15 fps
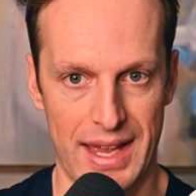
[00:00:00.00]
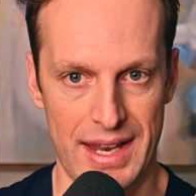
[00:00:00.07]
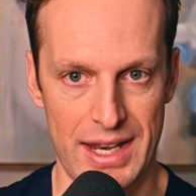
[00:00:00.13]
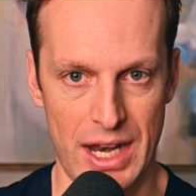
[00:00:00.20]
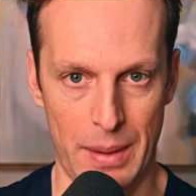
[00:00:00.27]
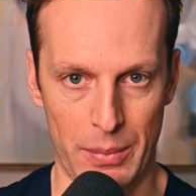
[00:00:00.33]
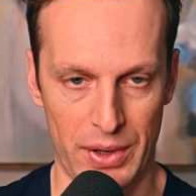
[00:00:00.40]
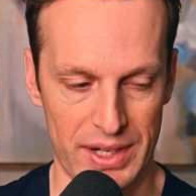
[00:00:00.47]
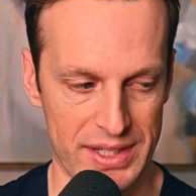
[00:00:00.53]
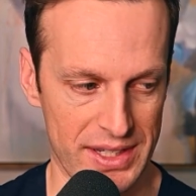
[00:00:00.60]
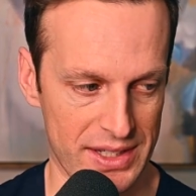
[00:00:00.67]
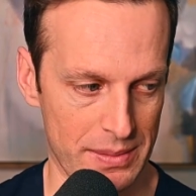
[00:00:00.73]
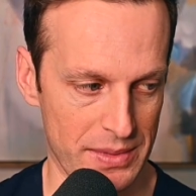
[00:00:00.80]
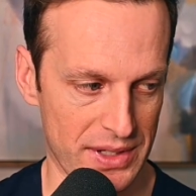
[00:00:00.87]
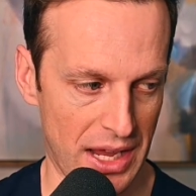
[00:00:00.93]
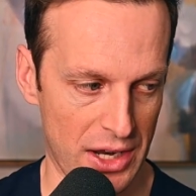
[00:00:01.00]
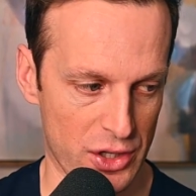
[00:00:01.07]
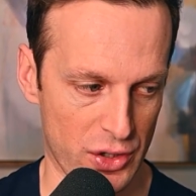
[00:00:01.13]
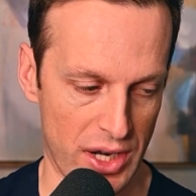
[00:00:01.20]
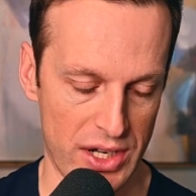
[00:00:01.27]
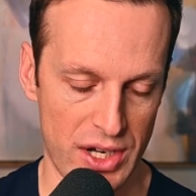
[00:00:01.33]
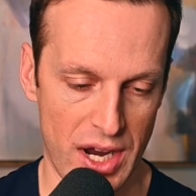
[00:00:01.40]
numbering system is kind of
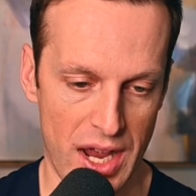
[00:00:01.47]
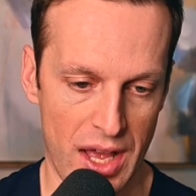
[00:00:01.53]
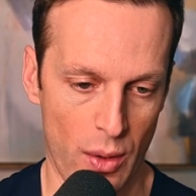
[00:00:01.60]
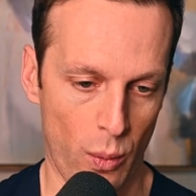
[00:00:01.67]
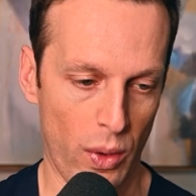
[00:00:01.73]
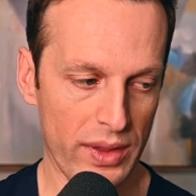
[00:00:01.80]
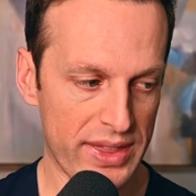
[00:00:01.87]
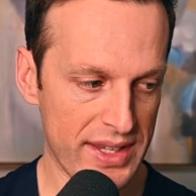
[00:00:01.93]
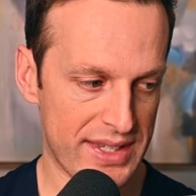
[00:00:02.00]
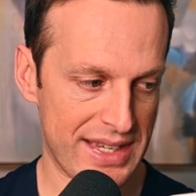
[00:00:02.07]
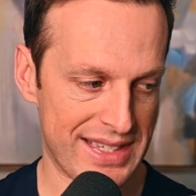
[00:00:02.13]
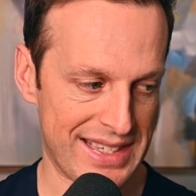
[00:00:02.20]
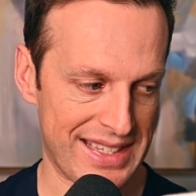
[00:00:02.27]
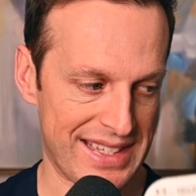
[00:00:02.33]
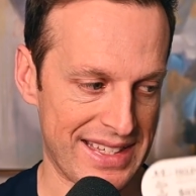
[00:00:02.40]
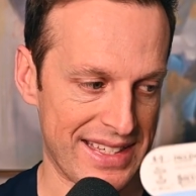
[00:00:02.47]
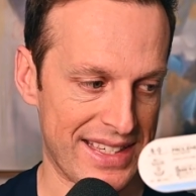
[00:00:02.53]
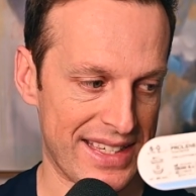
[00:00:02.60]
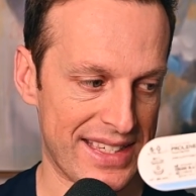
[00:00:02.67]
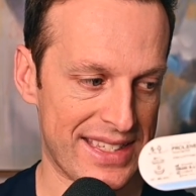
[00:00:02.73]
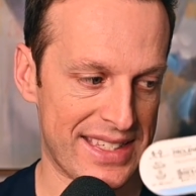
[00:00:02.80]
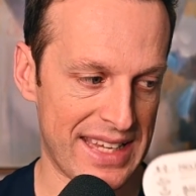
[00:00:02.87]
strange. What this is is,
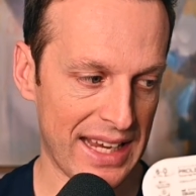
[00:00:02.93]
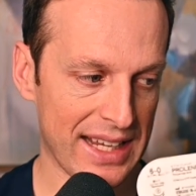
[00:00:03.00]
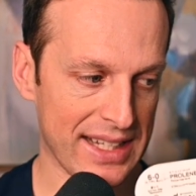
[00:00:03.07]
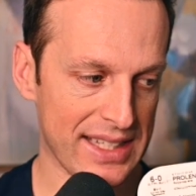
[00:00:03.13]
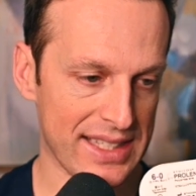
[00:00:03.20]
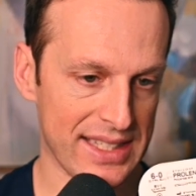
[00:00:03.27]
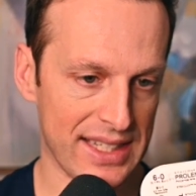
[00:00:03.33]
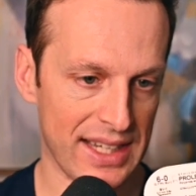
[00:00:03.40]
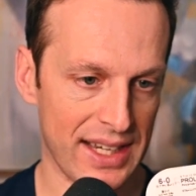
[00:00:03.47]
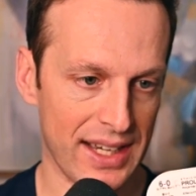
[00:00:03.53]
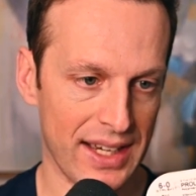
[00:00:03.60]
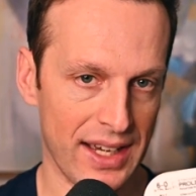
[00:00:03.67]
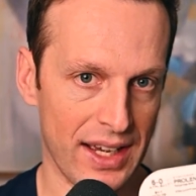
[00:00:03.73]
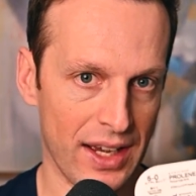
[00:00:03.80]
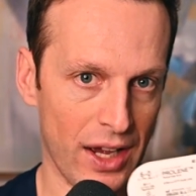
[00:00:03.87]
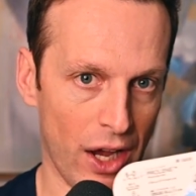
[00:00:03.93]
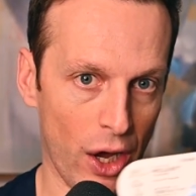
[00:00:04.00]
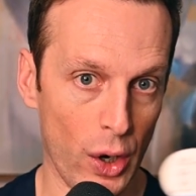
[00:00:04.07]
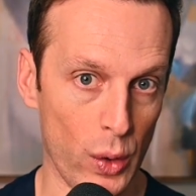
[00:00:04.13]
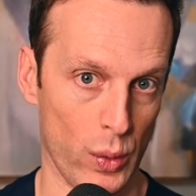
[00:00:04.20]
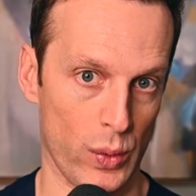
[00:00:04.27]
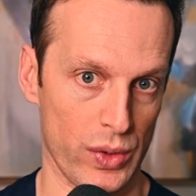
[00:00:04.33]
six
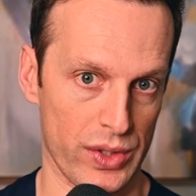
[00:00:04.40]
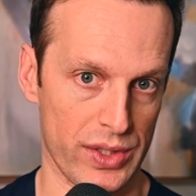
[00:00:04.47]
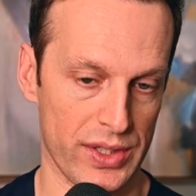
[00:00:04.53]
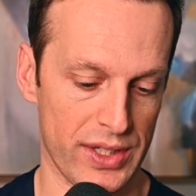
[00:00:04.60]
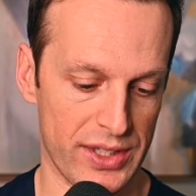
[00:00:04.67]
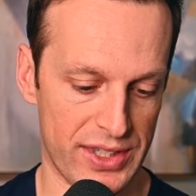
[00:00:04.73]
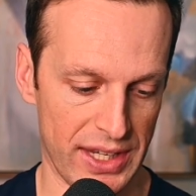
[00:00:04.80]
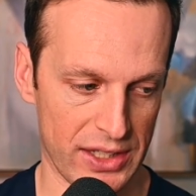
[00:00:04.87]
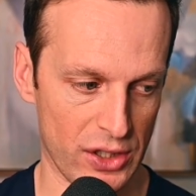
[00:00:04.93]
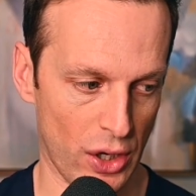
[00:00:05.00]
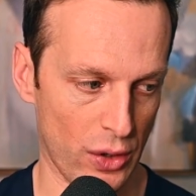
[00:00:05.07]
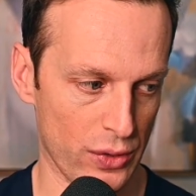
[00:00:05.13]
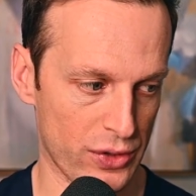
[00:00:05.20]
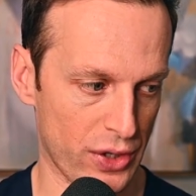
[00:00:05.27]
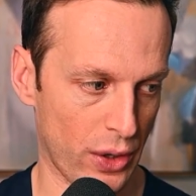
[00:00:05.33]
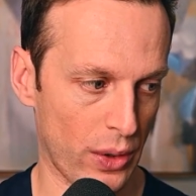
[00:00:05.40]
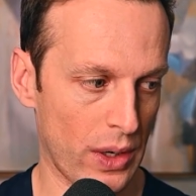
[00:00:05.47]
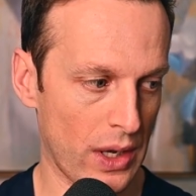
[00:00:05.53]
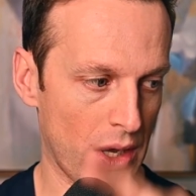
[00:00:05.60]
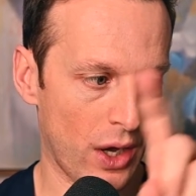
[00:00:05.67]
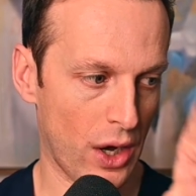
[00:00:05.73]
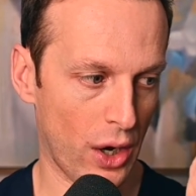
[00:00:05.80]
O's, six O's. So
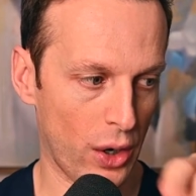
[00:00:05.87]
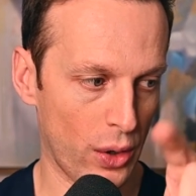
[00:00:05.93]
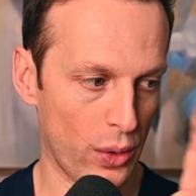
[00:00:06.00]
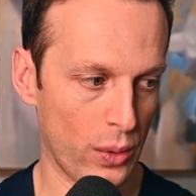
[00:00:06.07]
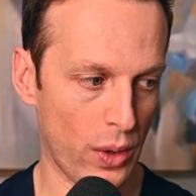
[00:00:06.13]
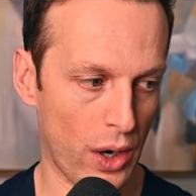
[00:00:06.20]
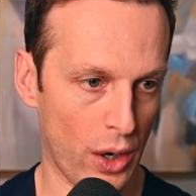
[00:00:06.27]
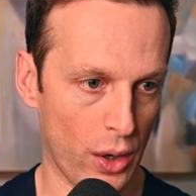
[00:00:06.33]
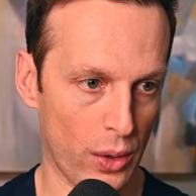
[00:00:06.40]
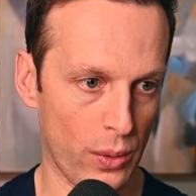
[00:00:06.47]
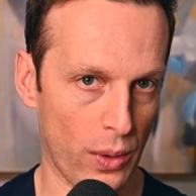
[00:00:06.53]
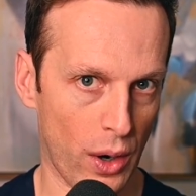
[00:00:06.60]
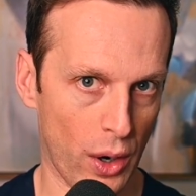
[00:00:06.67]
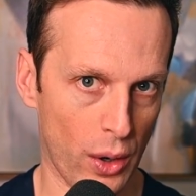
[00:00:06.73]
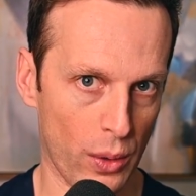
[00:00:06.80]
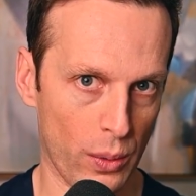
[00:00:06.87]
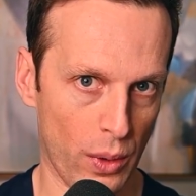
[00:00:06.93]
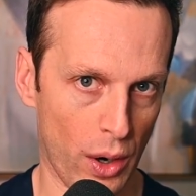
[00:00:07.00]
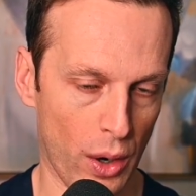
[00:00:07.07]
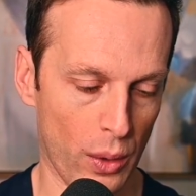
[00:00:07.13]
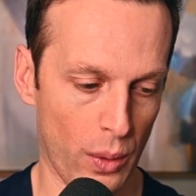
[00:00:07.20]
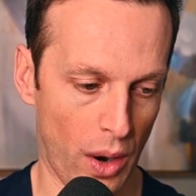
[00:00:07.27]
O O O
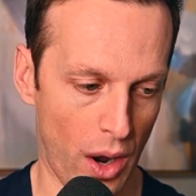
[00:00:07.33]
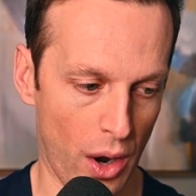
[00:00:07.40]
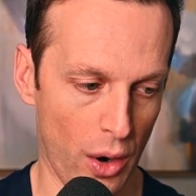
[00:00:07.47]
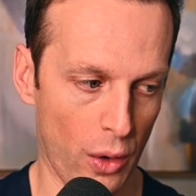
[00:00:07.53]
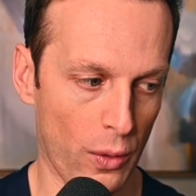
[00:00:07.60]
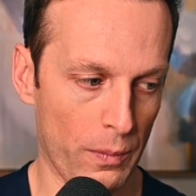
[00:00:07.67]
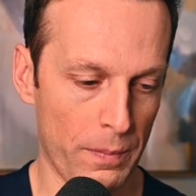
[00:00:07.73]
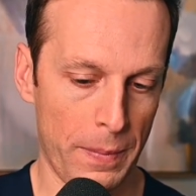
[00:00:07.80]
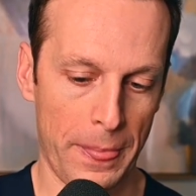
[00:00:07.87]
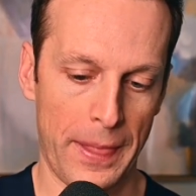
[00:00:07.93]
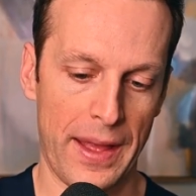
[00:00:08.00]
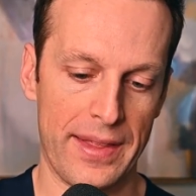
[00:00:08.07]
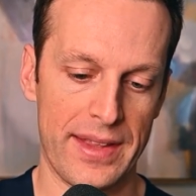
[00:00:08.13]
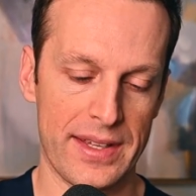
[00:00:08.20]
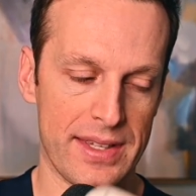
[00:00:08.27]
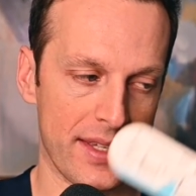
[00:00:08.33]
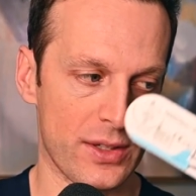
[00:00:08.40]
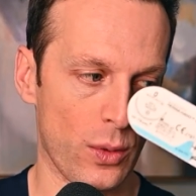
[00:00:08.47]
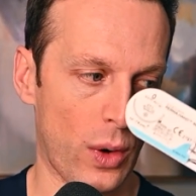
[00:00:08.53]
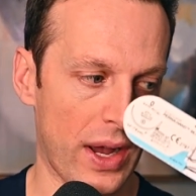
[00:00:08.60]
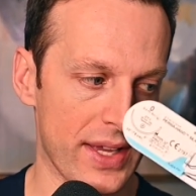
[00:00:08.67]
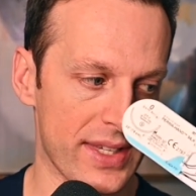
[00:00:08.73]
O O, and this
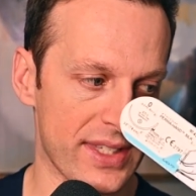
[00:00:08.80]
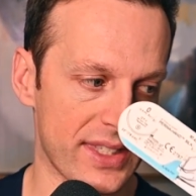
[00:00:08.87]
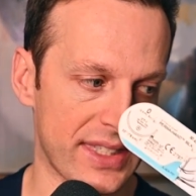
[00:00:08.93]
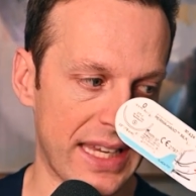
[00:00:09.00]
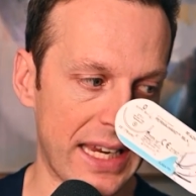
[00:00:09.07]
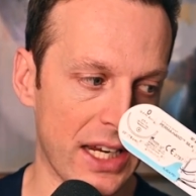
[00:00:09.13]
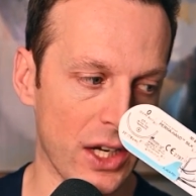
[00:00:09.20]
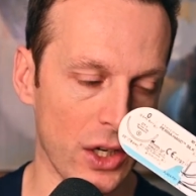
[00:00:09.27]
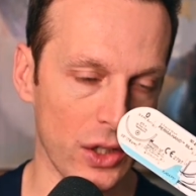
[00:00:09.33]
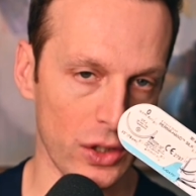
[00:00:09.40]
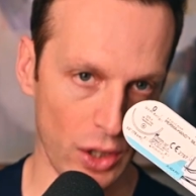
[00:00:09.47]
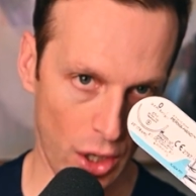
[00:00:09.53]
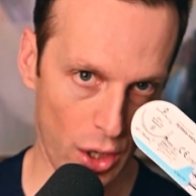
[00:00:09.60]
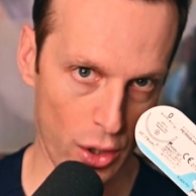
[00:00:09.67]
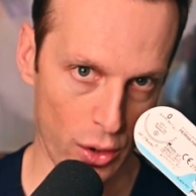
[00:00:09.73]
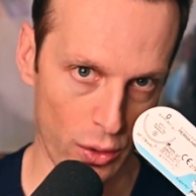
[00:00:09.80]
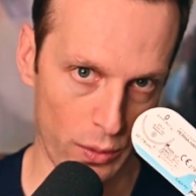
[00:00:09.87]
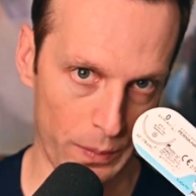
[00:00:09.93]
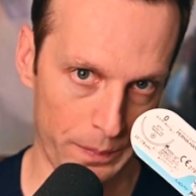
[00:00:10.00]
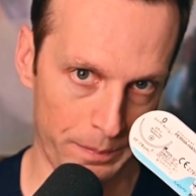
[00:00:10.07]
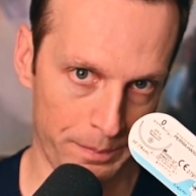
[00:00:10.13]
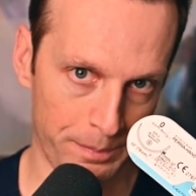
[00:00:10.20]
is a single
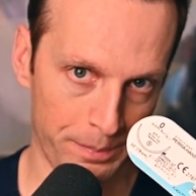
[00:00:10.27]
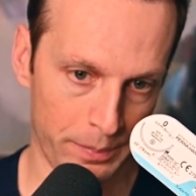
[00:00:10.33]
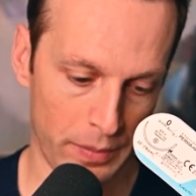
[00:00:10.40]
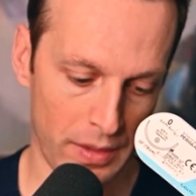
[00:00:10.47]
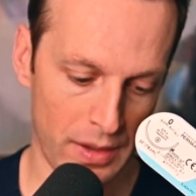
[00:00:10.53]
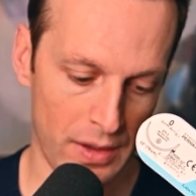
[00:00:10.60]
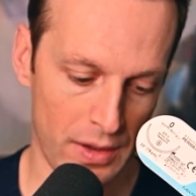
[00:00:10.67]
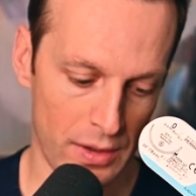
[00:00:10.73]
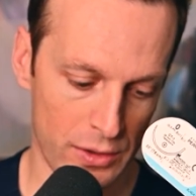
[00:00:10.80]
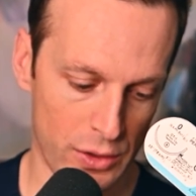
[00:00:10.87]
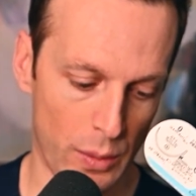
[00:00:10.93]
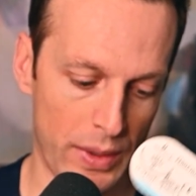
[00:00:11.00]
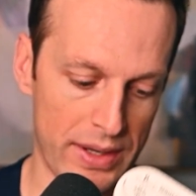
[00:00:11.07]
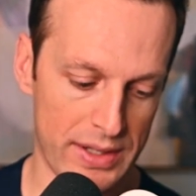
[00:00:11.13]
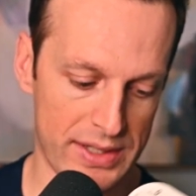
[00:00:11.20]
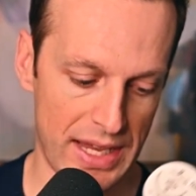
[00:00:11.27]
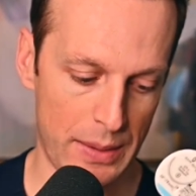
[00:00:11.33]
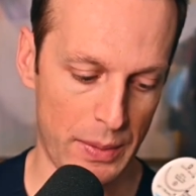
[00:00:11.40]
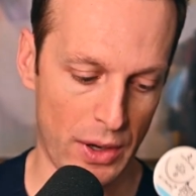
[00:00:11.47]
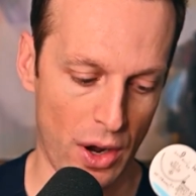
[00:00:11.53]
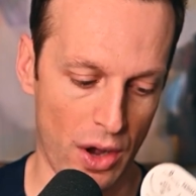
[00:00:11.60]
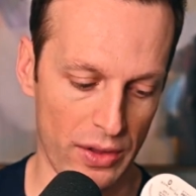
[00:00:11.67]
O. So we say
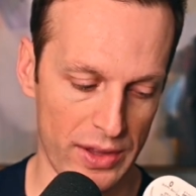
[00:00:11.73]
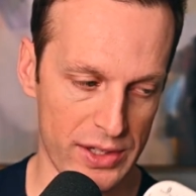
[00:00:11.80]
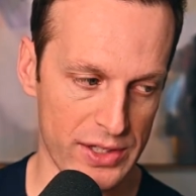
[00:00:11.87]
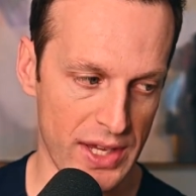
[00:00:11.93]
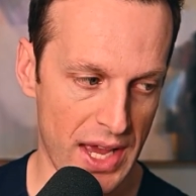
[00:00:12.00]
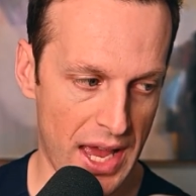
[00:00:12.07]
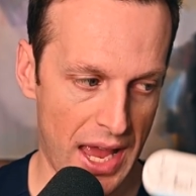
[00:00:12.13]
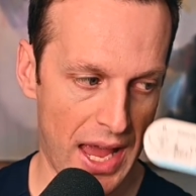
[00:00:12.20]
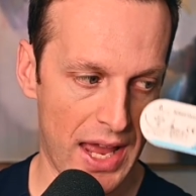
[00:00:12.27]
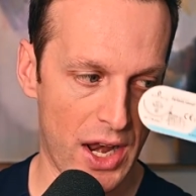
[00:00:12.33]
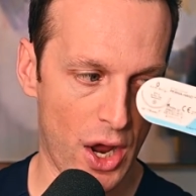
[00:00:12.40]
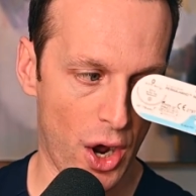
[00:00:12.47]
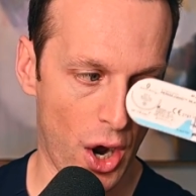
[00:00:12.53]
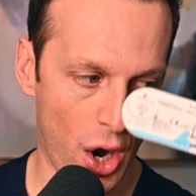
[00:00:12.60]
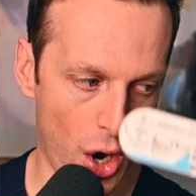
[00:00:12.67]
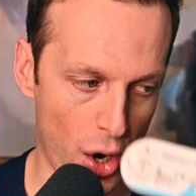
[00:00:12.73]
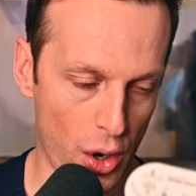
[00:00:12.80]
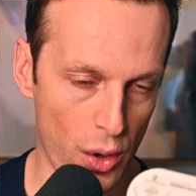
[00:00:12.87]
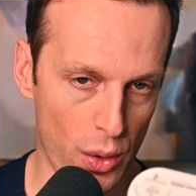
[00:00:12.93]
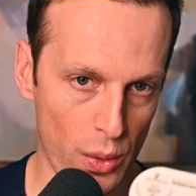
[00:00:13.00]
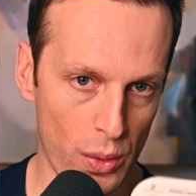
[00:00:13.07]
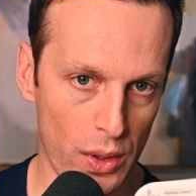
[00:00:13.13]
we call this an
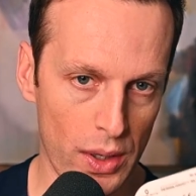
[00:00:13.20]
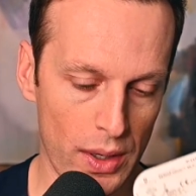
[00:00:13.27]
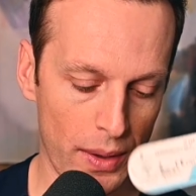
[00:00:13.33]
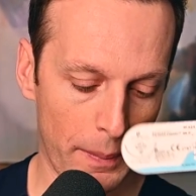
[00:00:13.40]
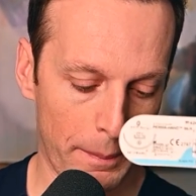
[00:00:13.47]
O